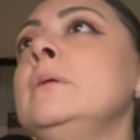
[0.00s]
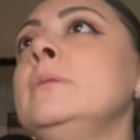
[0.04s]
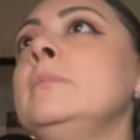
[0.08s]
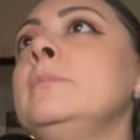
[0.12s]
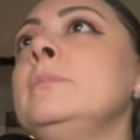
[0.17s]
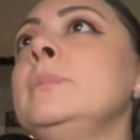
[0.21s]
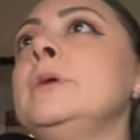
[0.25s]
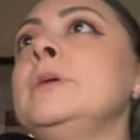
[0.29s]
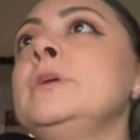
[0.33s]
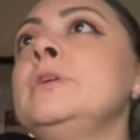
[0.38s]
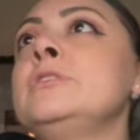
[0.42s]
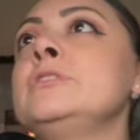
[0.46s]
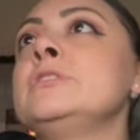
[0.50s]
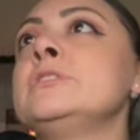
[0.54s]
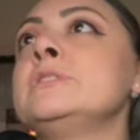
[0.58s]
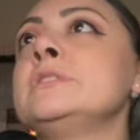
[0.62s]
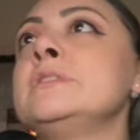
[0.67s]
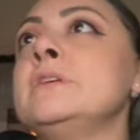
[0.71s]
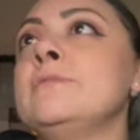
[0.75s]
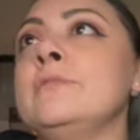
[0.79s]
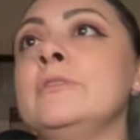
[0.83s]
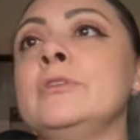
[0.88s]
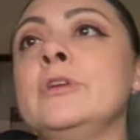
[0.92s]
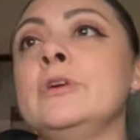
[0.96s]
but you just
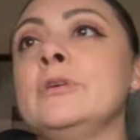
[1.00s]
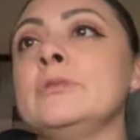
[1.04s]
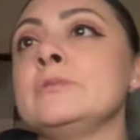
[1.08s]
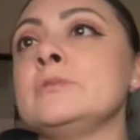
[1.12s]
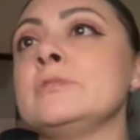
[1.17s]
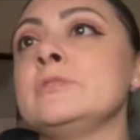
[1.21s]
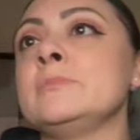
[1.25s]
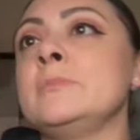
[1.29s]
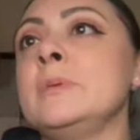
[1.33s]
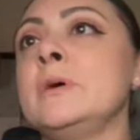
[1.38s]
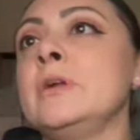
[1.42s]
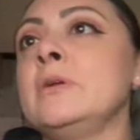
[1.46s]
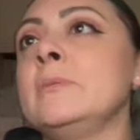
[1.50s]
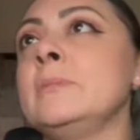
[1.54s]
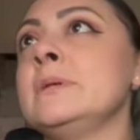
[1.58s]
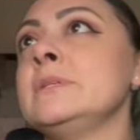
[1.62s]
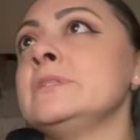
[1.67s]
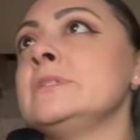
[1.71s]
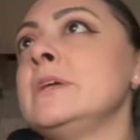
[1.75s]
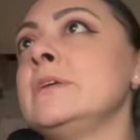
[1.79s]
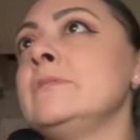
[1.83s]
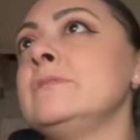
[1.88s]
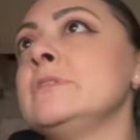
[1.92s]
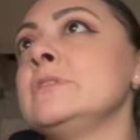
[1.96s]
never know. So it's better to be
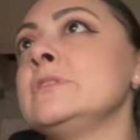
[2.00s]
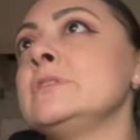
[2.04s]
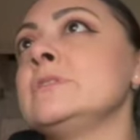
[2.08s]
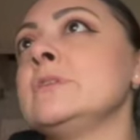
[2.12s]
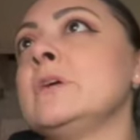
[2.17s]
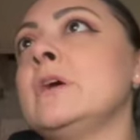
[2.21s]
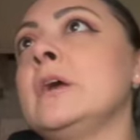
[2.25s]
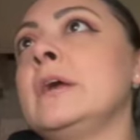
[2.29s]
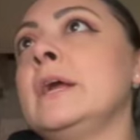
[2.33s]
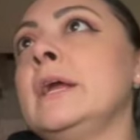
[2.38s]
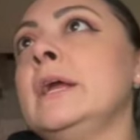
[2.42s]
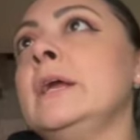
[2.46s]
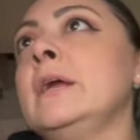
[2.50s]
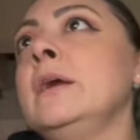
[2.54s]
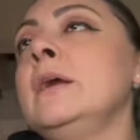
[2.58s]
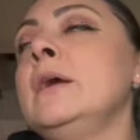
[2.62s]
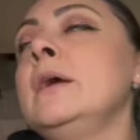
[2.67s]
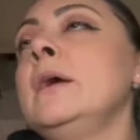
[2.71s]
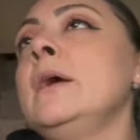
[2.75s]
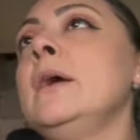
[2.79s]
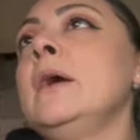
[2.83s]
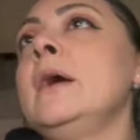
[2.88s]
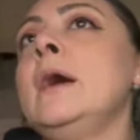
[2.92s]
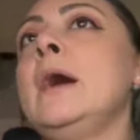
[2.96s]
safe than sorry.
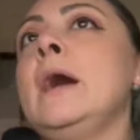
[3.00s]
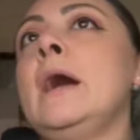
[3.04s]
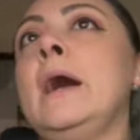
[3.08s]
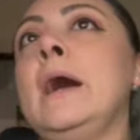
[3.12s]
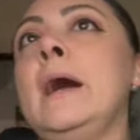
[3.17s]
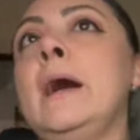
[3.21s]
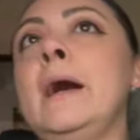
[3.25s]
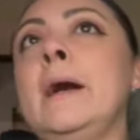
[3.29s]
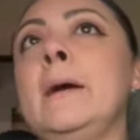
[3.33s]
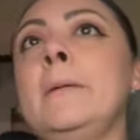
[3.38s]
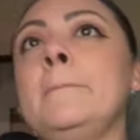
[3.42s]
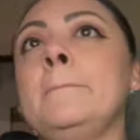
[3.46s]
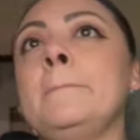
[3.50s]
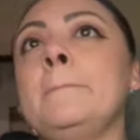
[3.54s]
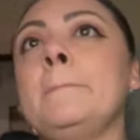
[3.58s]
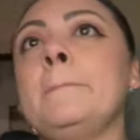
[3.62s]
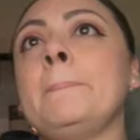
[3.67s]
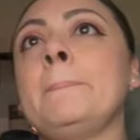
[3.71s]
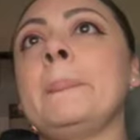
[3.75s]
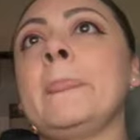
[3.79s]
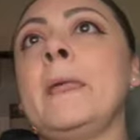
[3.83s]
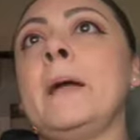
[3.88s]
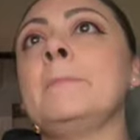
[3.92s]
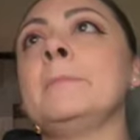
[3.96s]
Um,
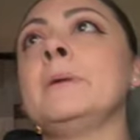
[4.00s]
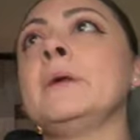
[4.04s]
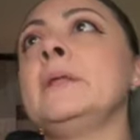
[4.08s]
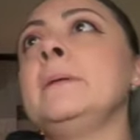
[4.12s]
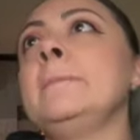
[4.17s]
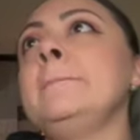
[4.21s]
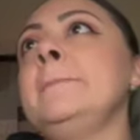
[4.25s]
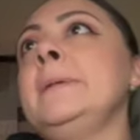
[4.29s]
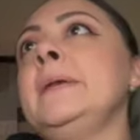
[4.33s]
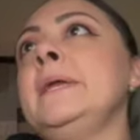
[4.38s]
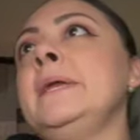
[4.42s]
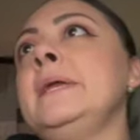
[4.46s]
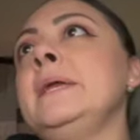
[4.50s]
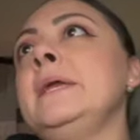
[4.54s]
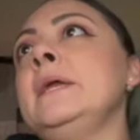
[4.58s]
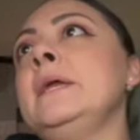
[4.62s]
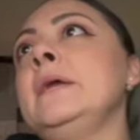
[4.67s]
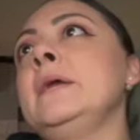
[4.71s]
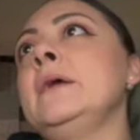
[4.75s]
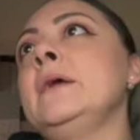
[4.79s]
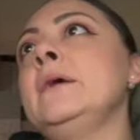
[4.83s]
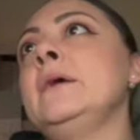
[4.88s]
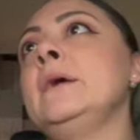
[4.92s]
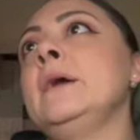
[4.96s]
I'm going to
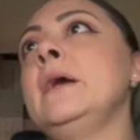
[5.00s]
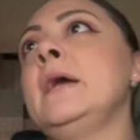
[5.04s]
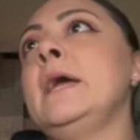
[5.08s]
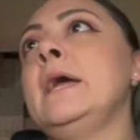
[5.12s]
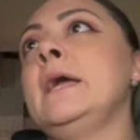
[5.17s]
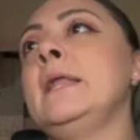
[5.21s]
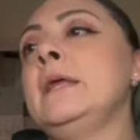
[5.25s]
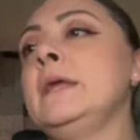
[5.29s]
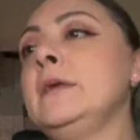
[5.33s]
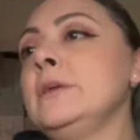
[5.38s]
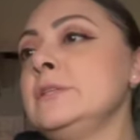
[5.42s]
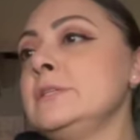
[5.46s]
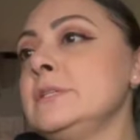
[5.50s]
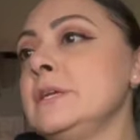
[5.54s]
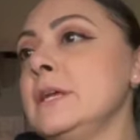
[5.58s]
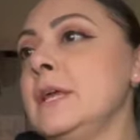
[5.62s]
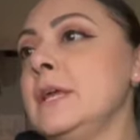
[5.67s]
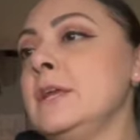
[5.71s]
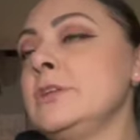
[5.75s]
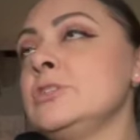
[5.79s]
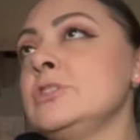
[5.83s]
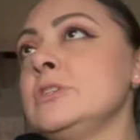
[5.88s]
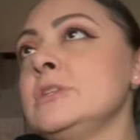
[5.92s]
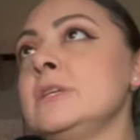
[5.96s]
be heading to
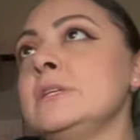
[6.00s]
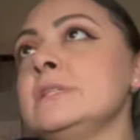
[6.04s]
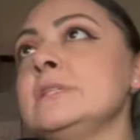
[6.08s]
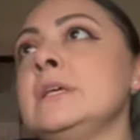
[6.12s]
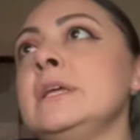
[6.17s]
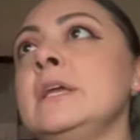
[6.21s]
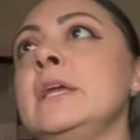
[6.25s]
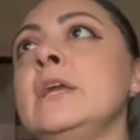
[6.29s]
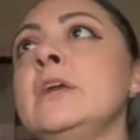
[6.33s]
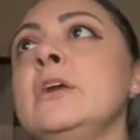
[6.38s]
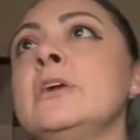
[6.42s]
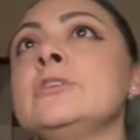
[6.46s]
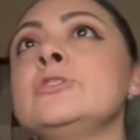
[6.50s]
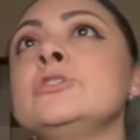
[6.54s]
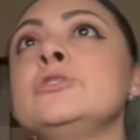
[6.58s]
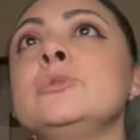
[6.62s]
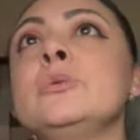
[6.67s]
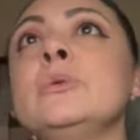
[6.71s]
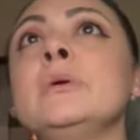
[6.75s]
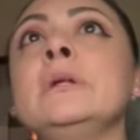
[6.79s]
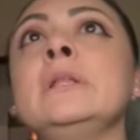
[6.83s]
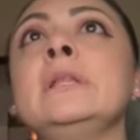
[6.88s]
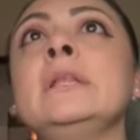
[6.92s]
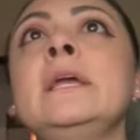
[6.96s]
get Janessa here
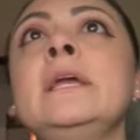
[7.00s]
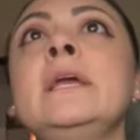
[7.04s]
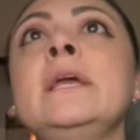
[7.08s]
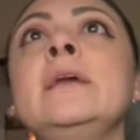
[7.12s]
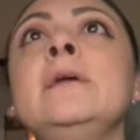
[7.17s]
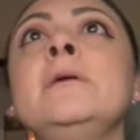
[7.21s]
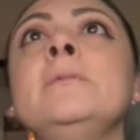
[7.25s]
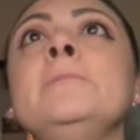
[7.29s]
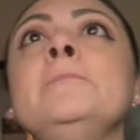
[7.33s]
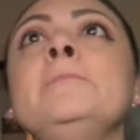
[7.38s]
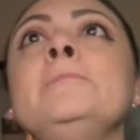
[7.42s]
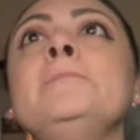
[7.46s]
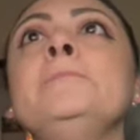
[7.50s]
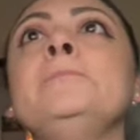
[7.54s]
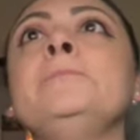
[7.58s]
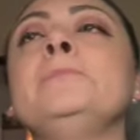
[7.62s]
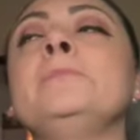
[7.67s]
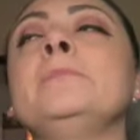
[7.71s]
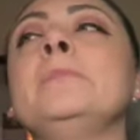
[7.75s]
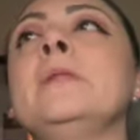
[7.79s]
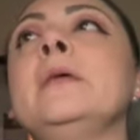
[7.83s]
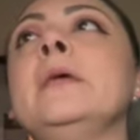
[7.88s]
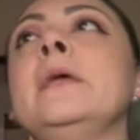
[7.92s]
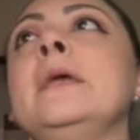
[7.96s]
shortly
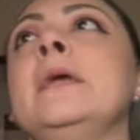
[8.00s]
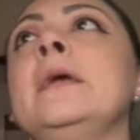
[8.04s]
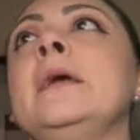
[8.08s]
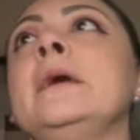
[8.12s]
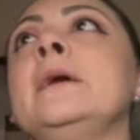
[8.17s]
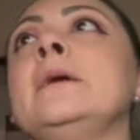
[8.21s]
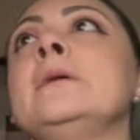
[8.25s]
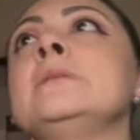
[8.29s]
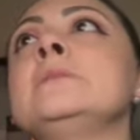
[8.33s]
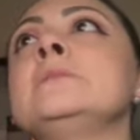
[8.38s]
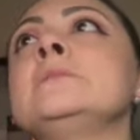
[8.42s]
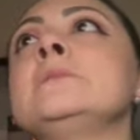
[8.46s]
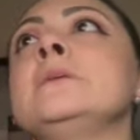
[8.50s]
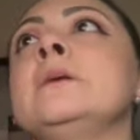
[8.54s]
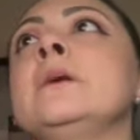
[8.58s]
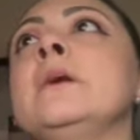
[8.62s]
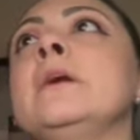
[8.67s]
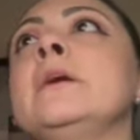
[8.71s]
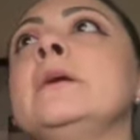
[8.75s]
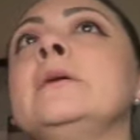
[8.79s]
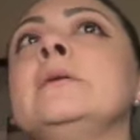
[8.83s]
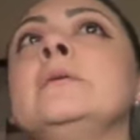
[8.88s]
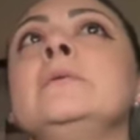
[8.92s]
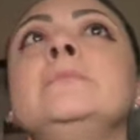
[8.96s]
and,
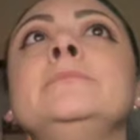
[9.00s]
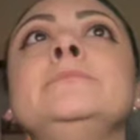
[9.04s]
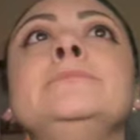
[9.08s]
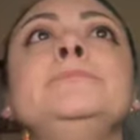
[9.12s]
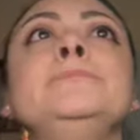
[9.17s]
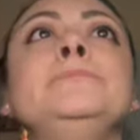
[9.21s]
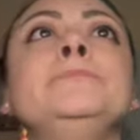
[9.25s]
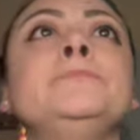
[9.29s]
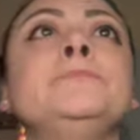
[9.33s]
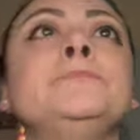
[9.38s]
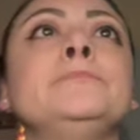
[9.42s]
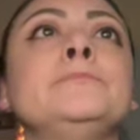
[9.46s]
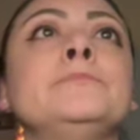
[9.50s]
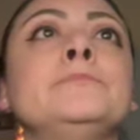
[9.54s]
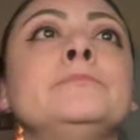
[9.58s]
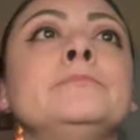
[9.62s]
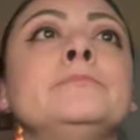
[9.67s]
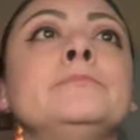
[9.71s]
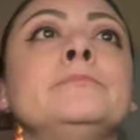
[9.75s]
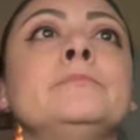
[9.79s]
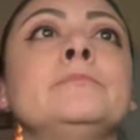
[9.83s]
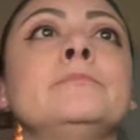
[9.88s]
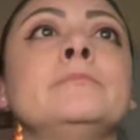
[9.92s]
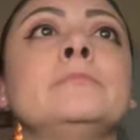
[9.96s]
um,
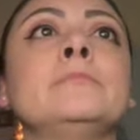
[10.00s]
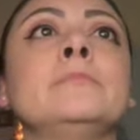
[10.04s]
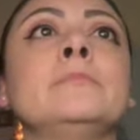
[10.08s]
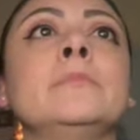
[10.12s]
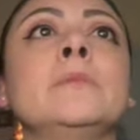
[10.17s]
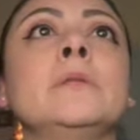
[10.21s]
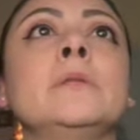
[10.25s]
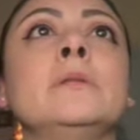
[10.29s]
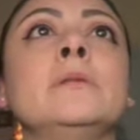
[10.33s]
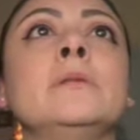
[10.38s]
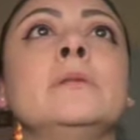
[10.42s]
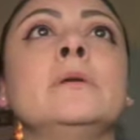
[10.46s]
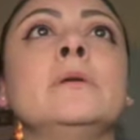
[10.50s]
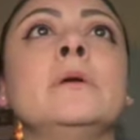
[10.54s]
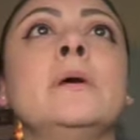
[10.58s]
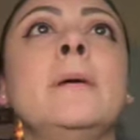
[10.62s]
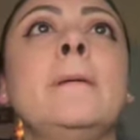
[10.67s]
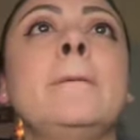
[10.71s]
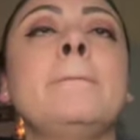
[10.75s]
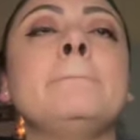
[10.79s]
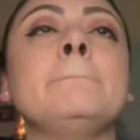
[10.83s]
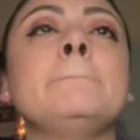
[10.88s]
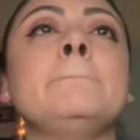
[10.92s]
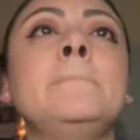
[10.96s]

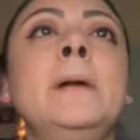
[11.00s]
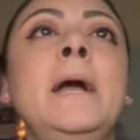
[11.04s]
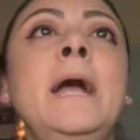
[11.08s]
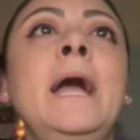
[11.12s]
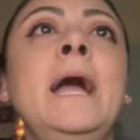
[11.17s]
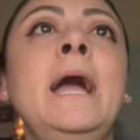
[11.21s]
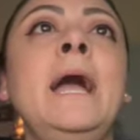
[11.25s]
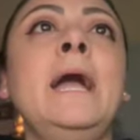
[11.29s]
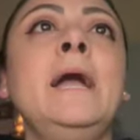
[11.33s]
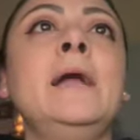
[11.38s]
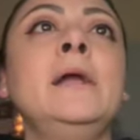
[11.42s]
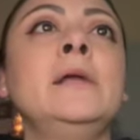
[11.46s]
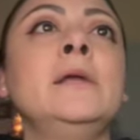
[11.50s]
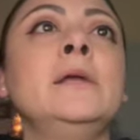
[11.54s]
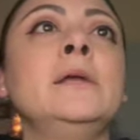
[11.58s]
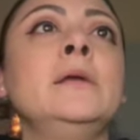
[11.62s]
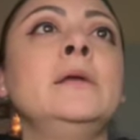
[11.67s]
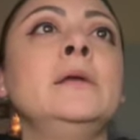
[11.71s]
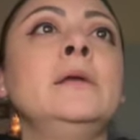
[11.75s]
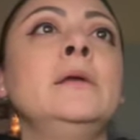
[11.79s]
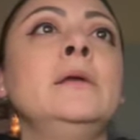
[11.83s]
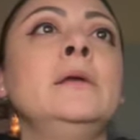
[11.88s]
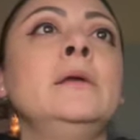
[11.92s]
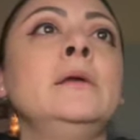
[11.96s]
come back
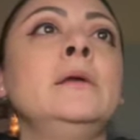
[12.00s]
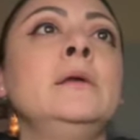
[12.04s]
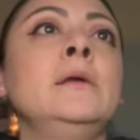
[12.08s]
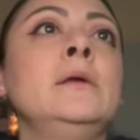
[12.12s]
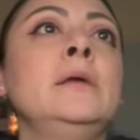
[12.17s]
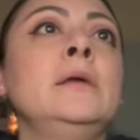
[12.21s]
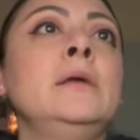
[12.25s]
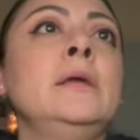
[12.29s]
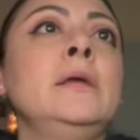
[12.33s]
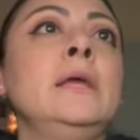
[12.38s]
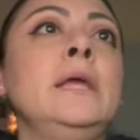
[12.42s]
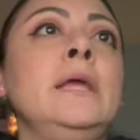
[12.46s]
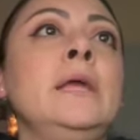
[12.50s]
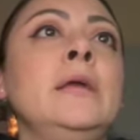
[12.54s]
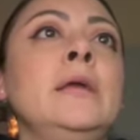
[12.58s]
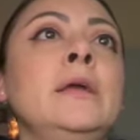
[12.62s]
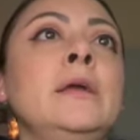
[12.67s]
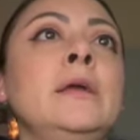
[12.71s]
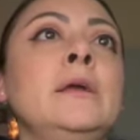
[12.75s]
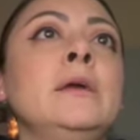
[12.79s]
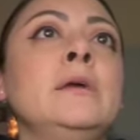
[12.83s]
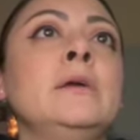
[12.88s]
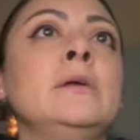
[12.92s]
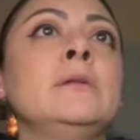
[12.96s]

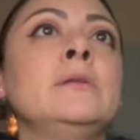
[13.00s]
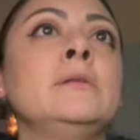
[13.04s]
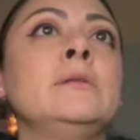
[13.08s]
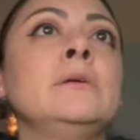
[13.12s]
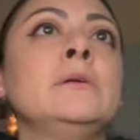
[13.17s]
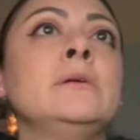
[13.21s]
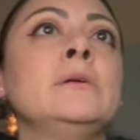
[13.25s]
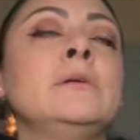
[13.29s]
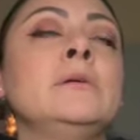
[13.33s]
and